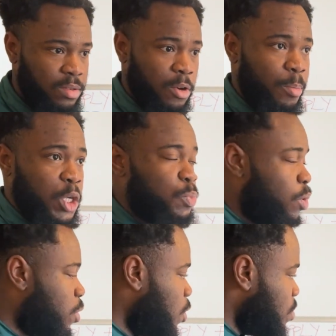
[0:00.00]
your
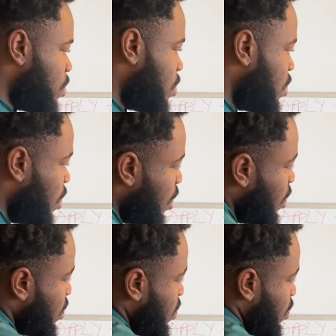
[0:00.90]
passport comes.
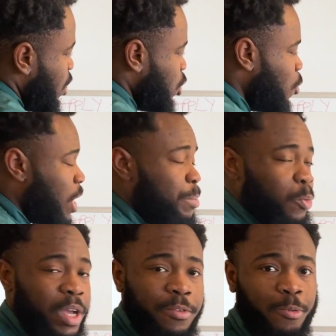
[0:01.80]
You don't want to be
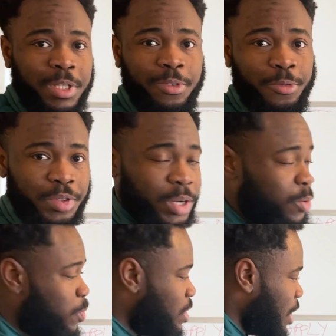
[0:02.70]
waiting for 3
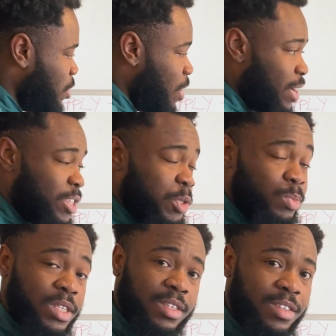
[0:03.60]
weeks and your heart is
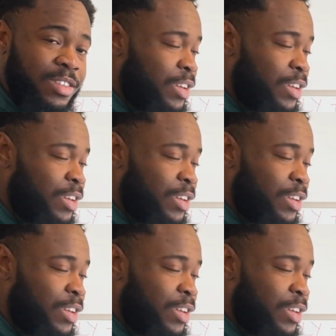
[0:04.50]
beating,